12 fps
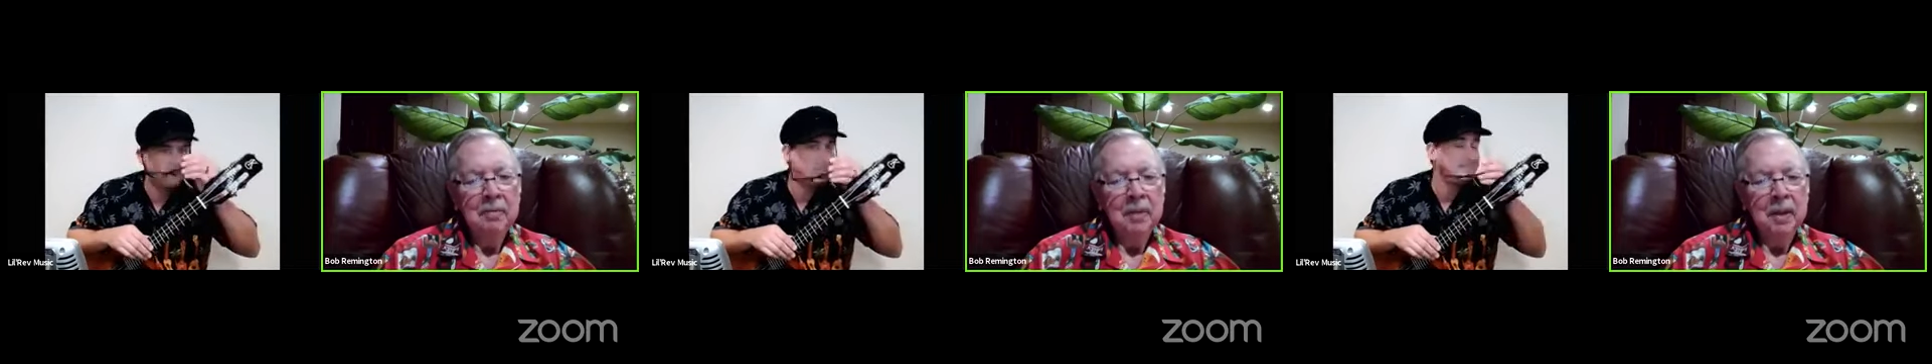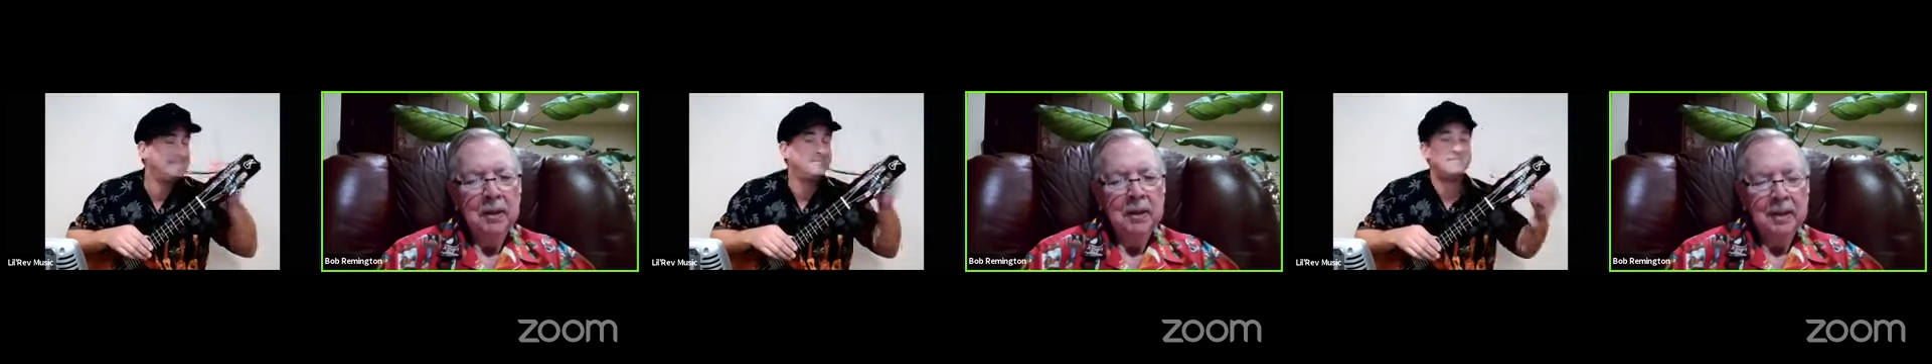
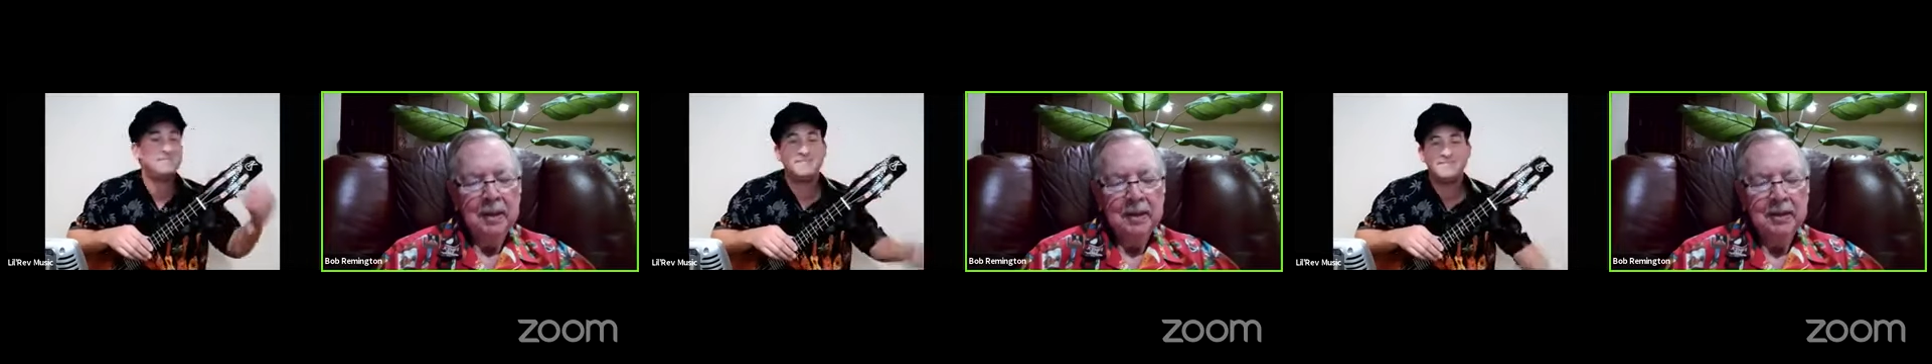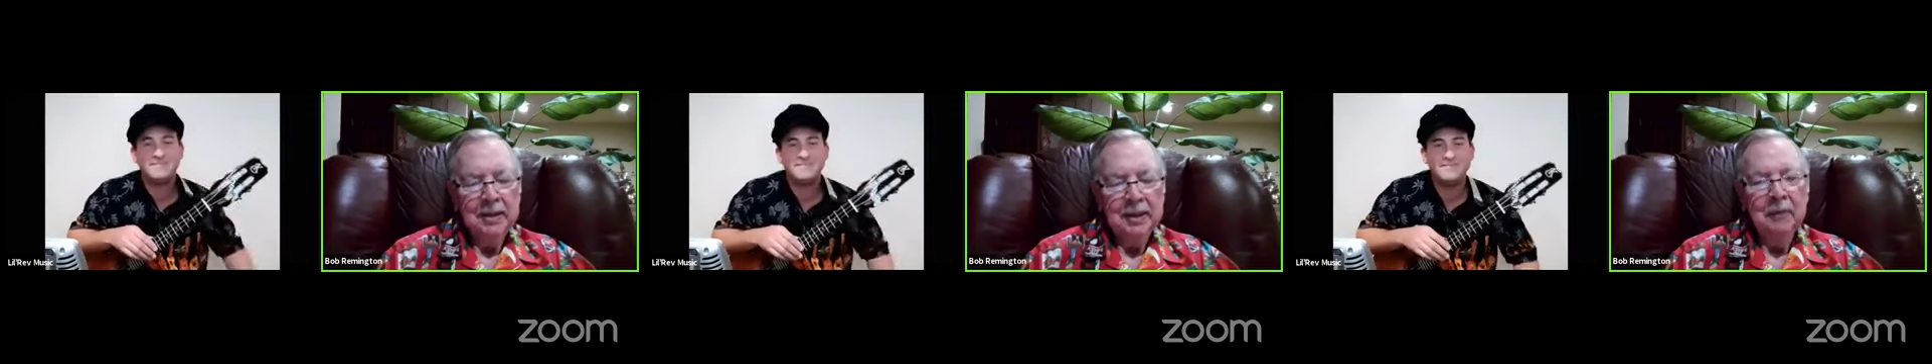but
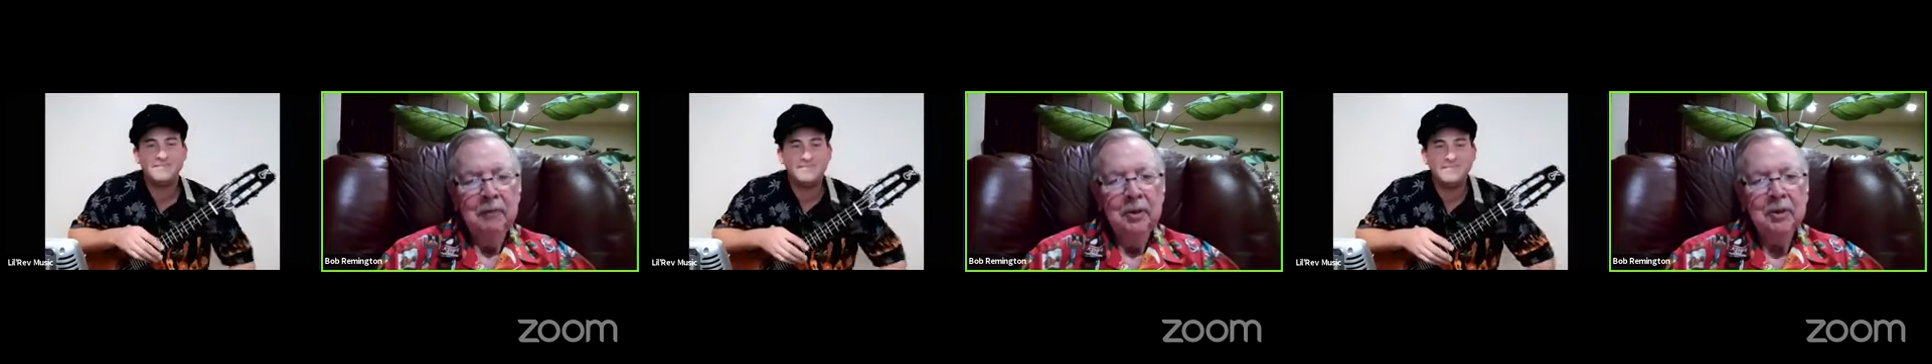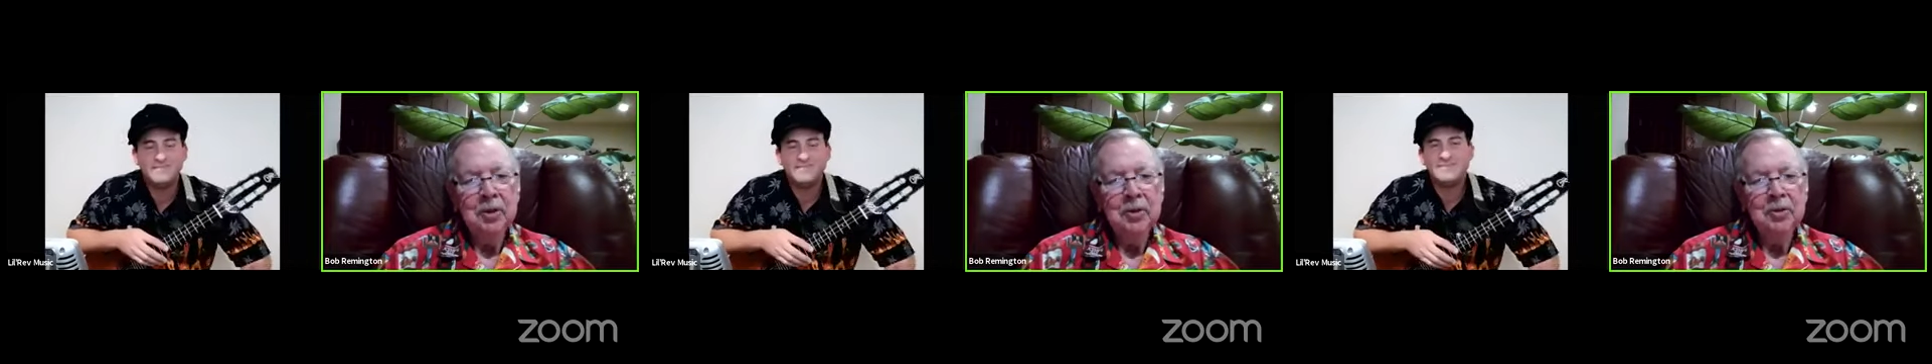uh, as
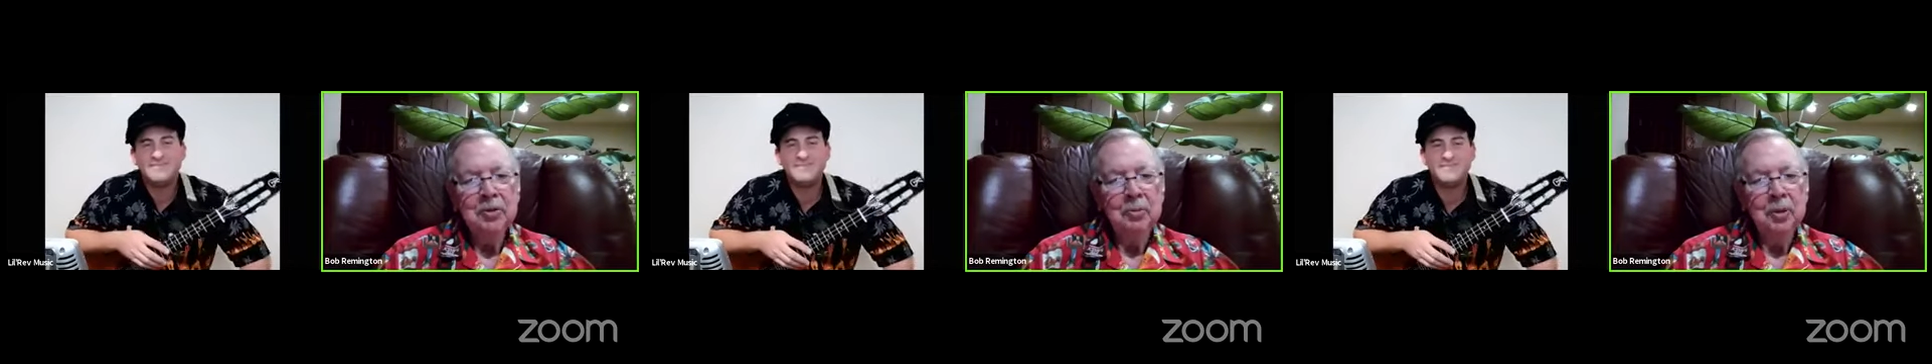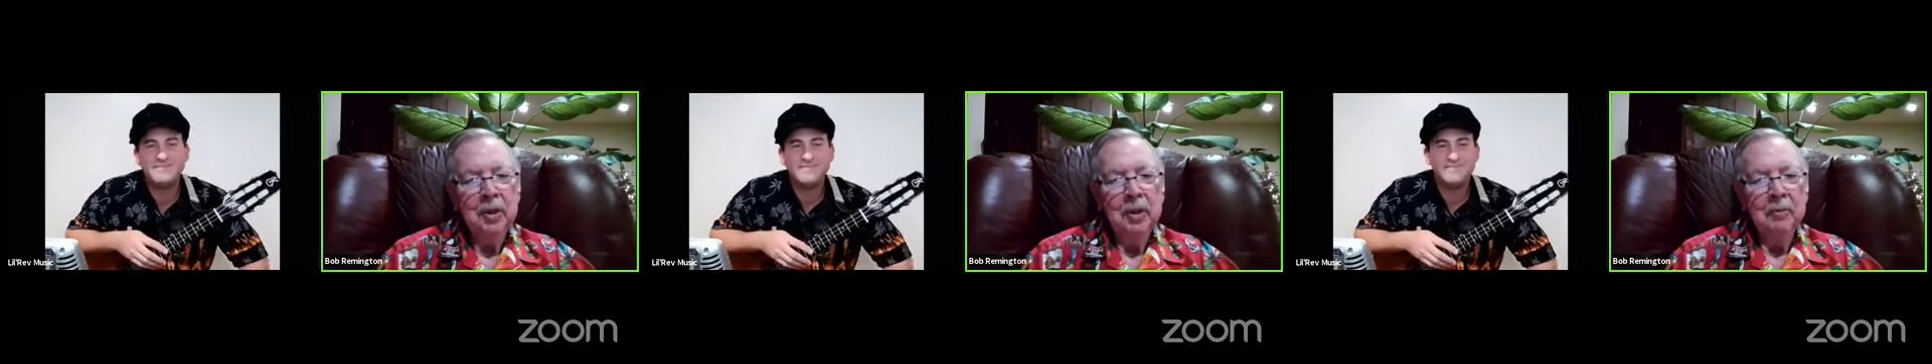individuals,
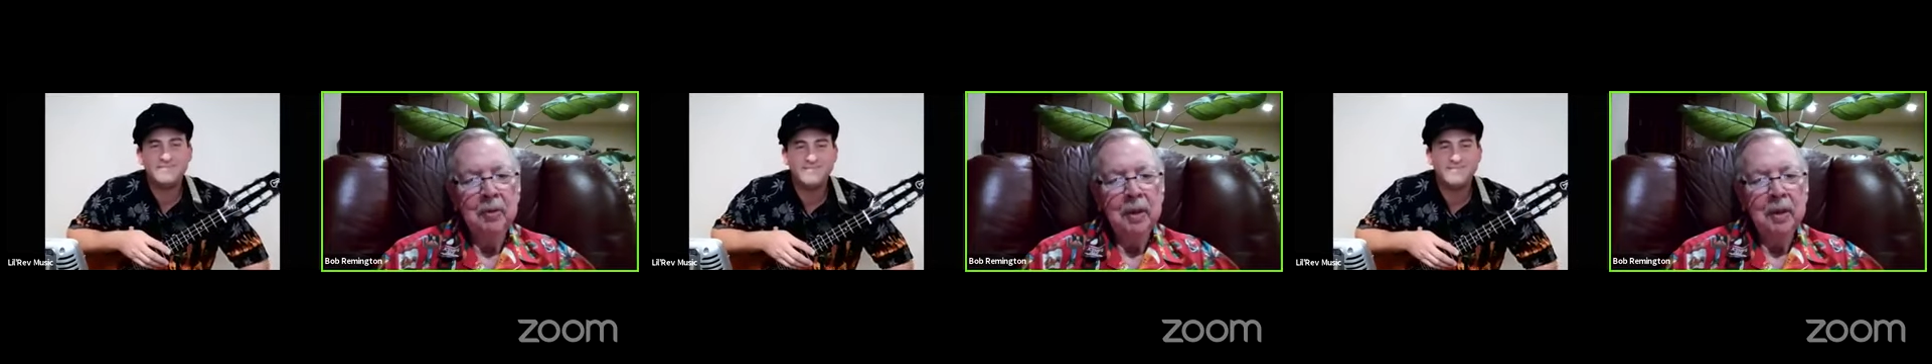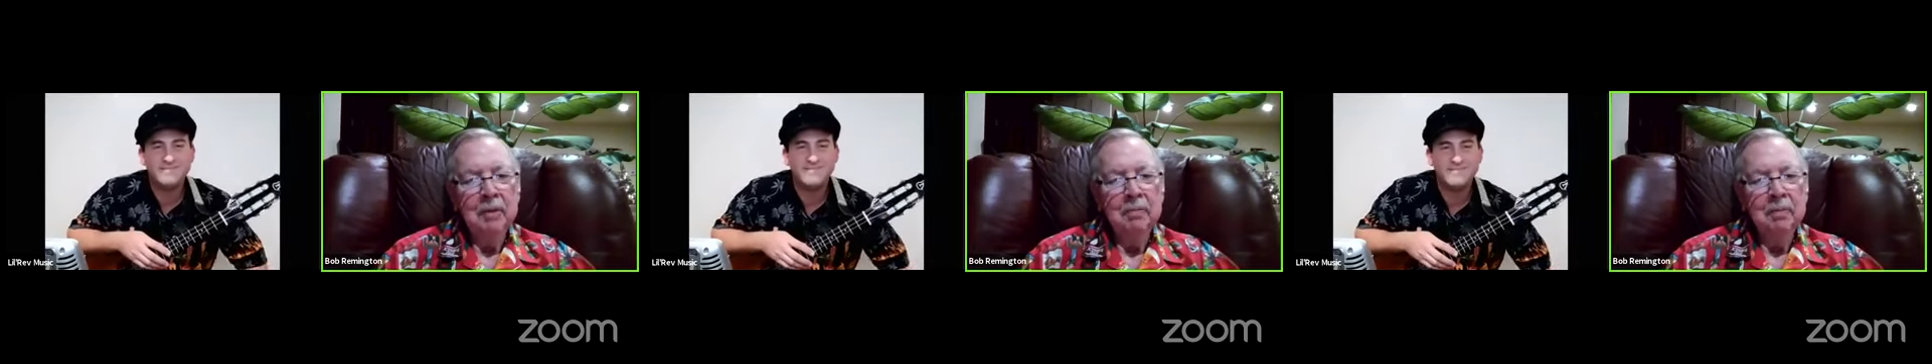we we
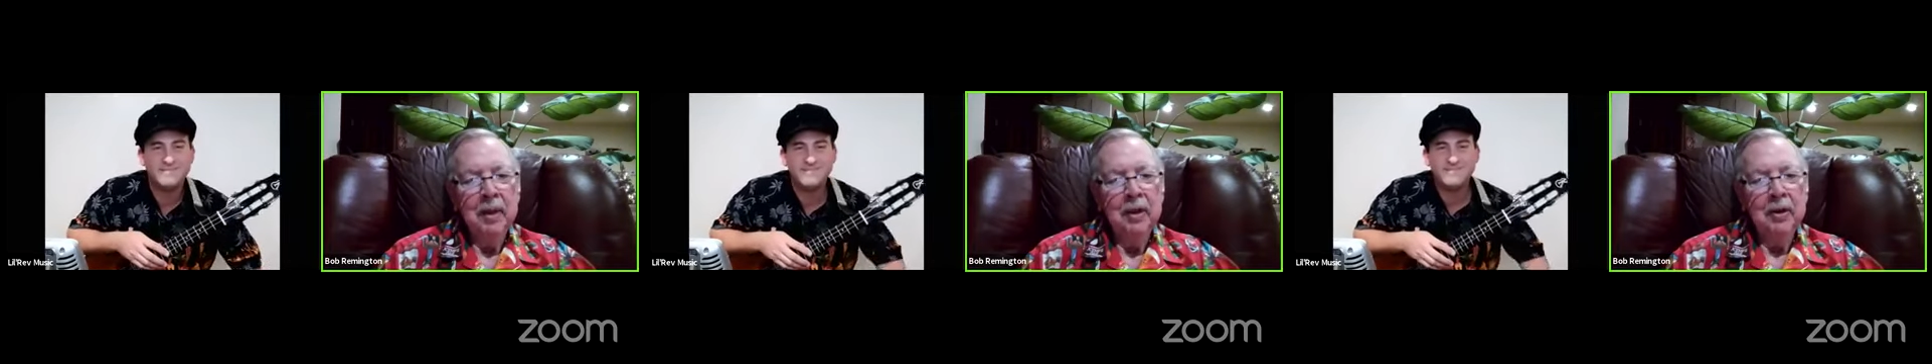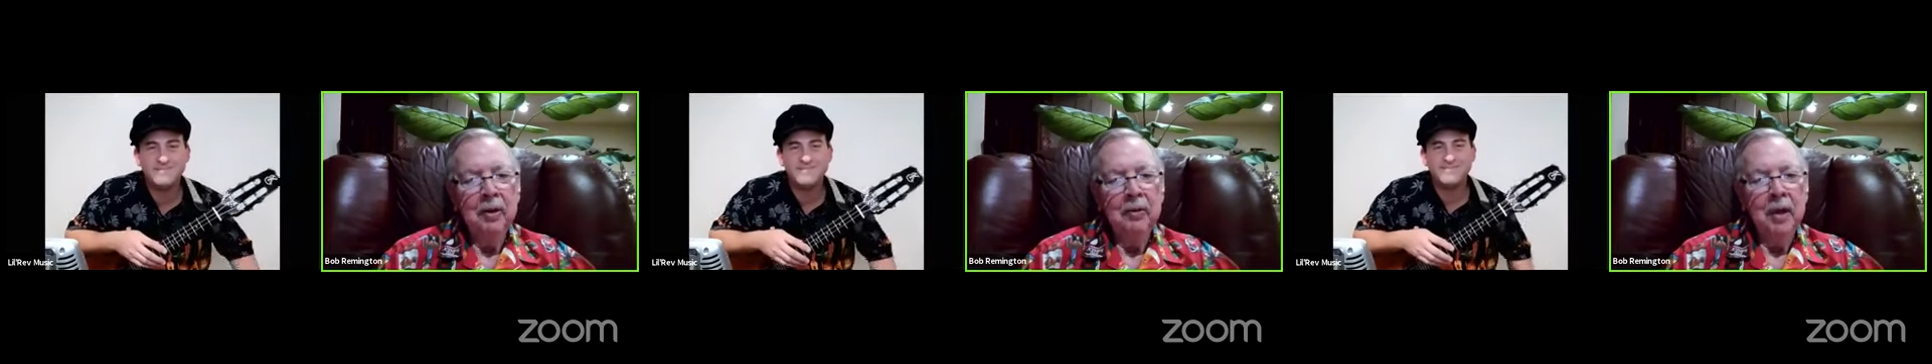made
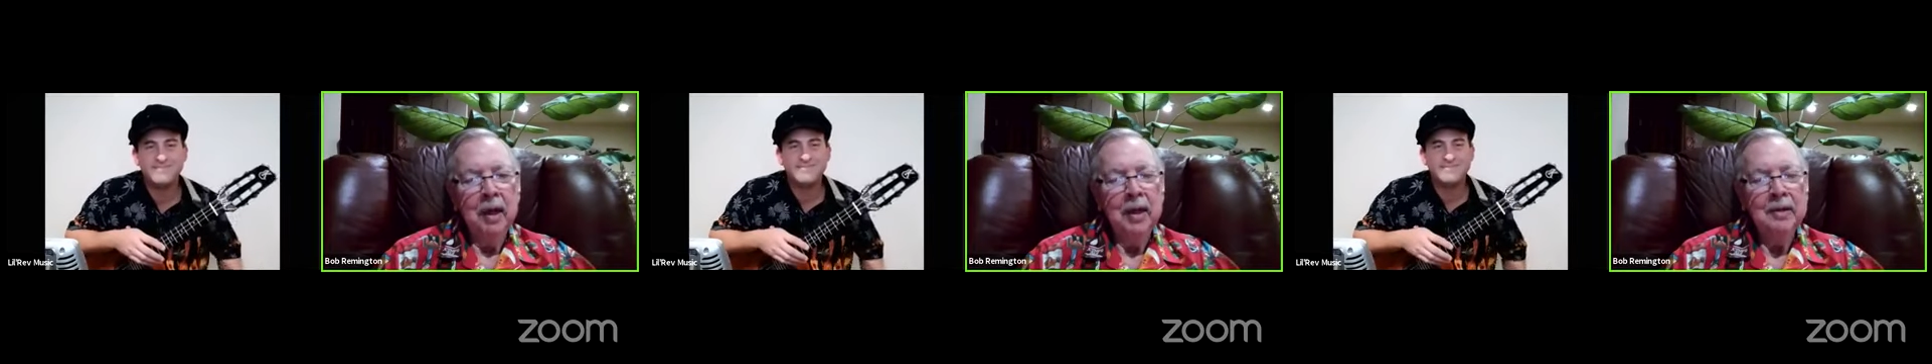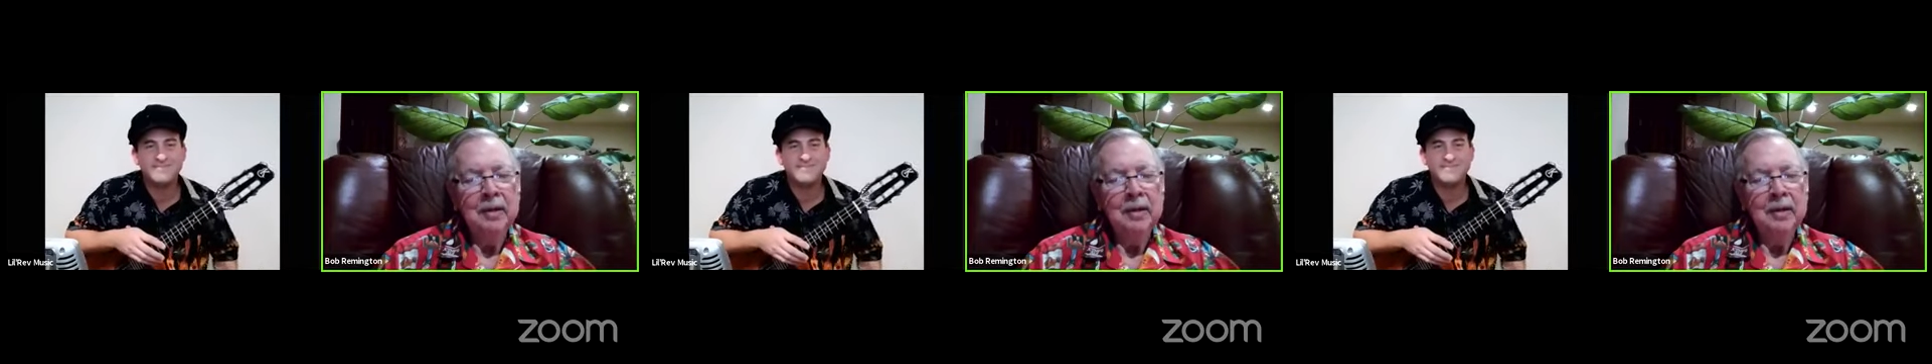it all right.